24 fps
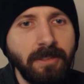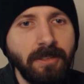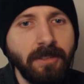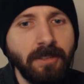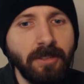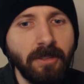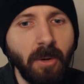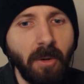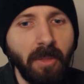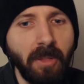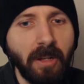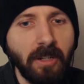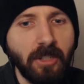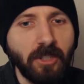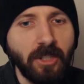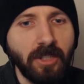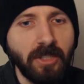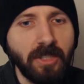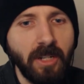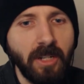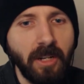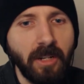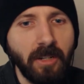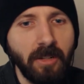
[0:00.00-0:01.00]
So they're
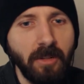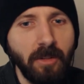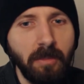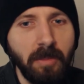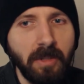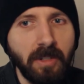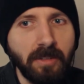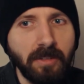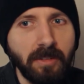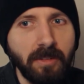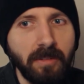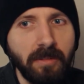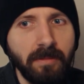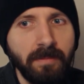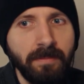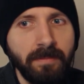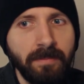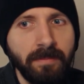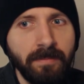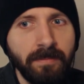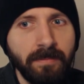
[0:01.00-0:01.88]
just like humans, huh?